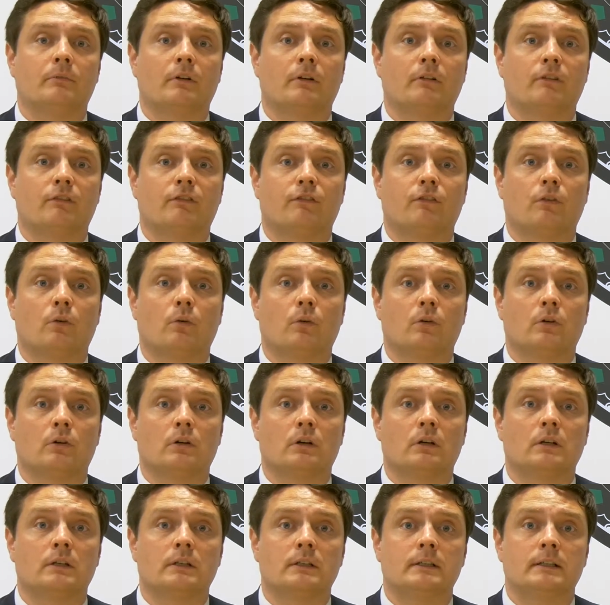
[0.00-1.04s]
for
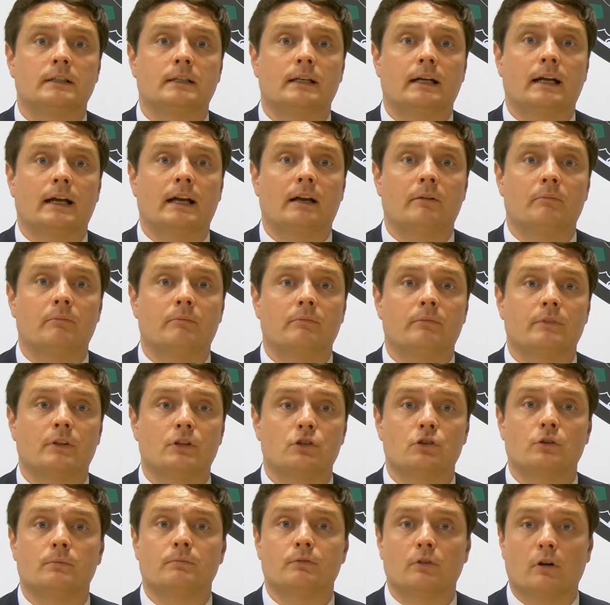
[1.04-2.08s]
the
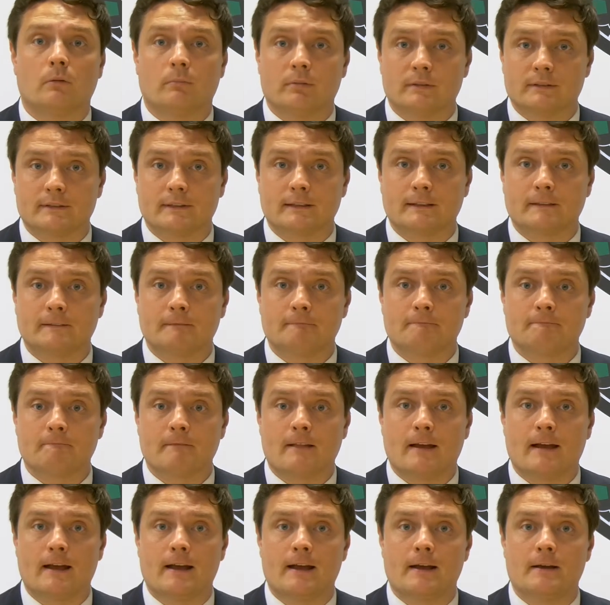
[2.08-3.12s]
new property,
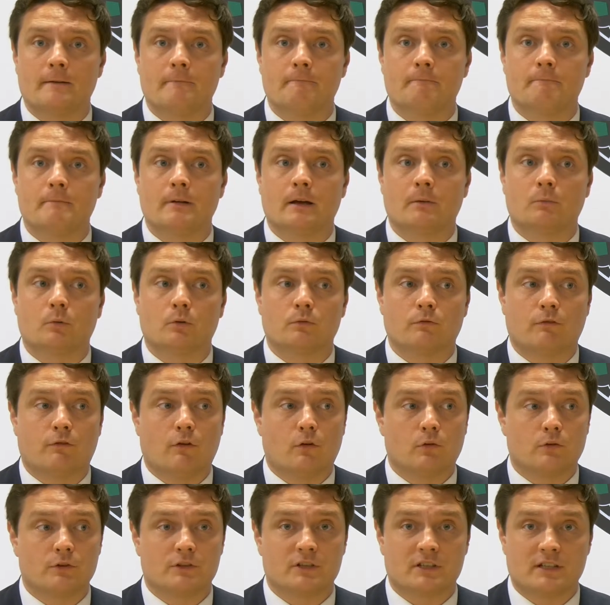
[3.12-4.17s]
and we'll
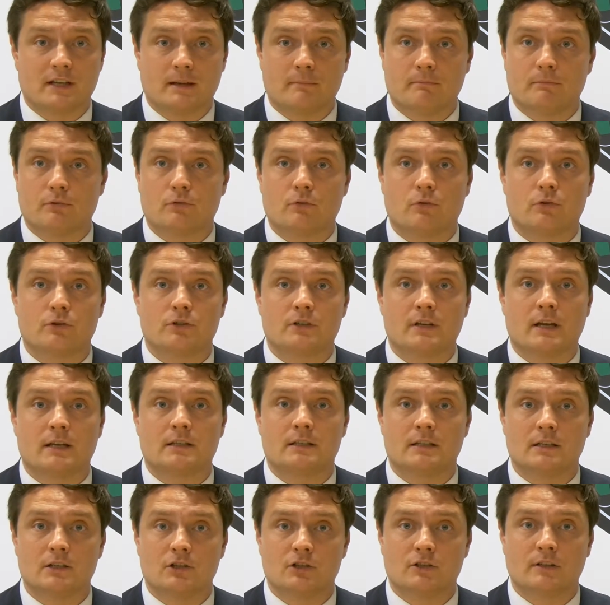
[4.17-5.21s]
follow the same process
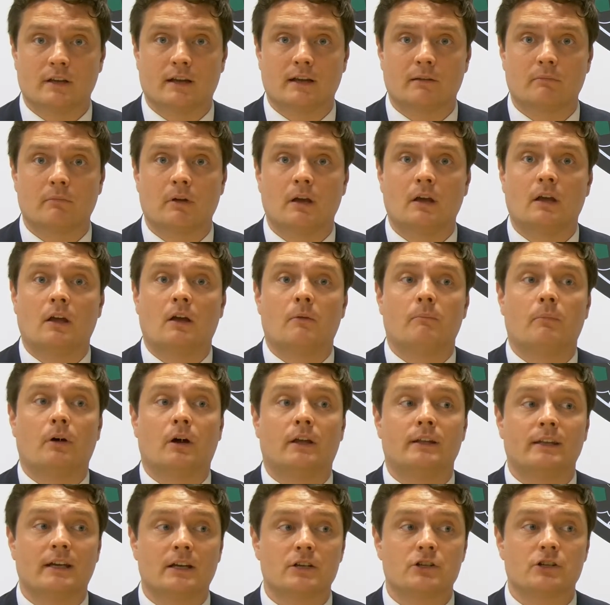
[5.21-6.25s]
each time. But
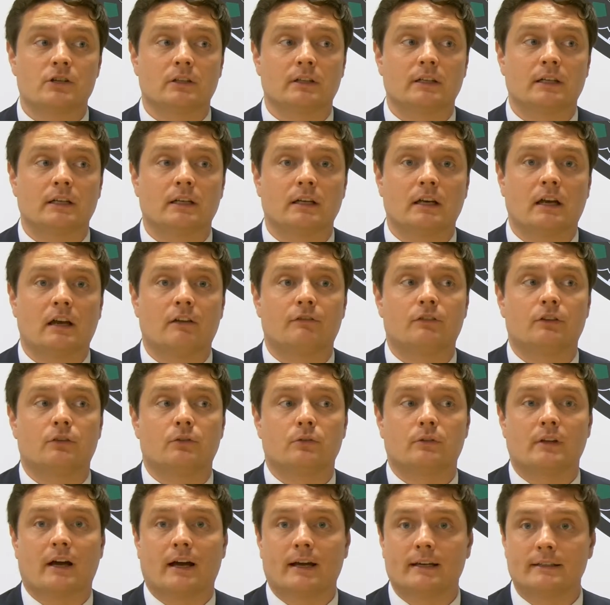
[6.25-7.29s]
initially, if you do
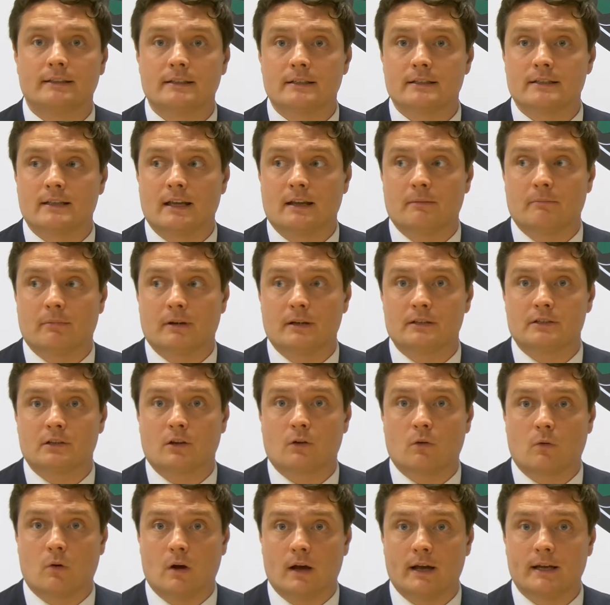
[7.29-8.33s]
the Ideas to Empire's
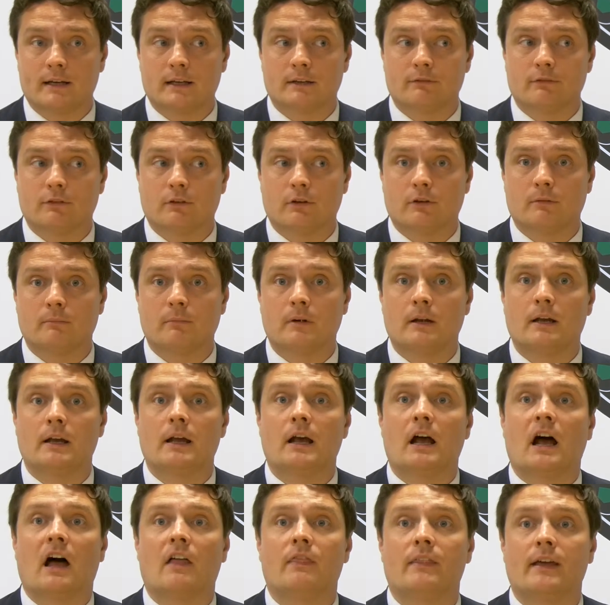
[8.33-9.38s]
inquiry form,
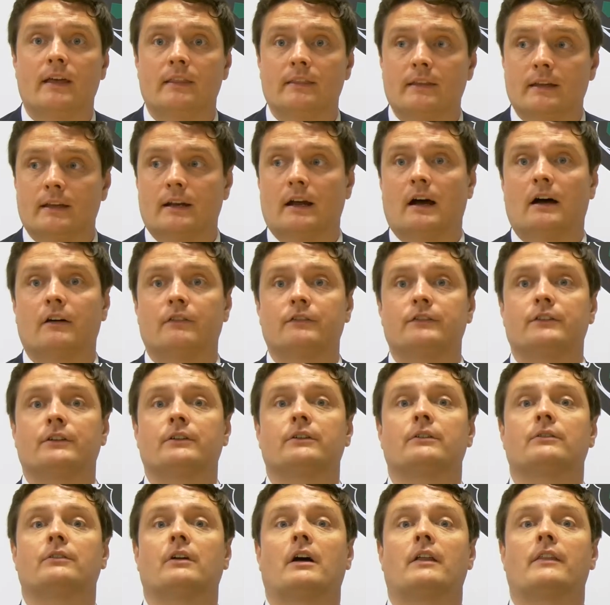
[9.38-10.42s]
and then thereafter,
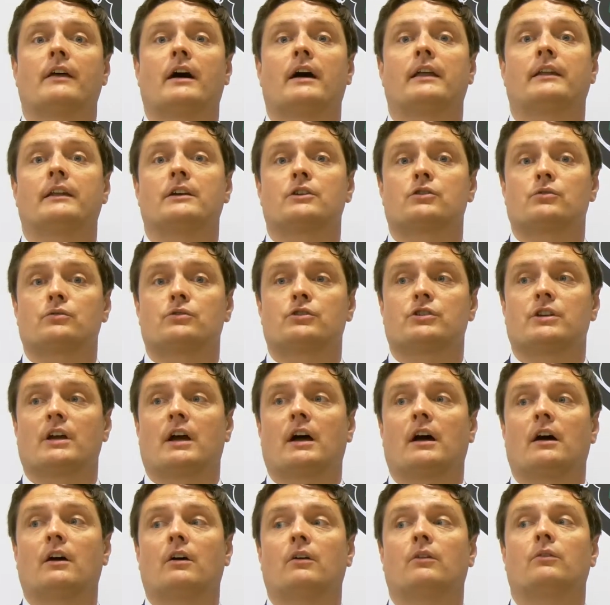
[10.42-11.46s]
that initial
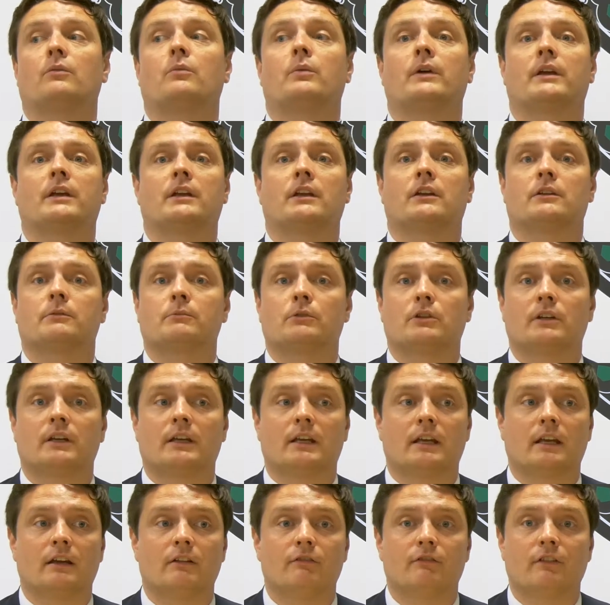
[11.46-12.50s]
chat, we can
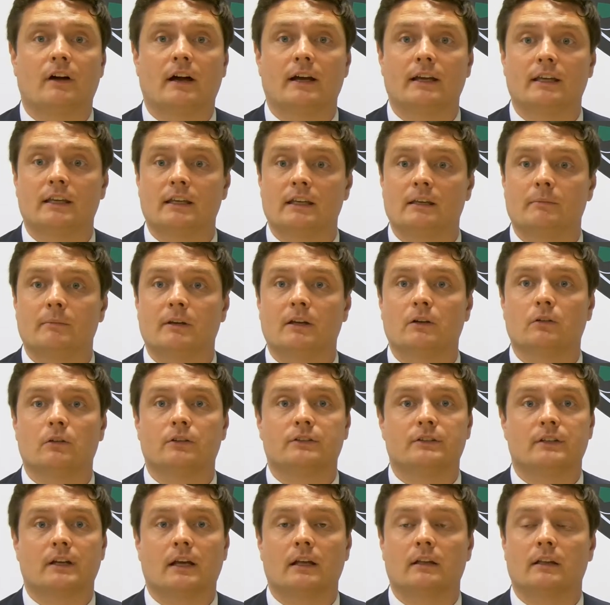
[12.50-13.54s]
communicate via email or
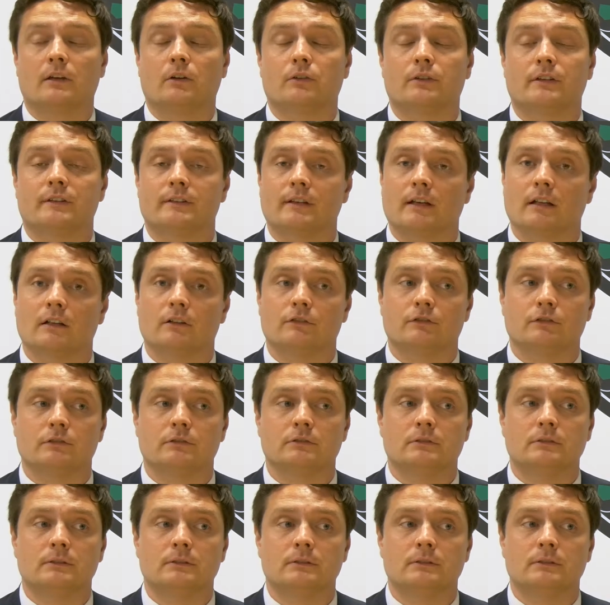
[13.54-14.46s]
directly on the telephone.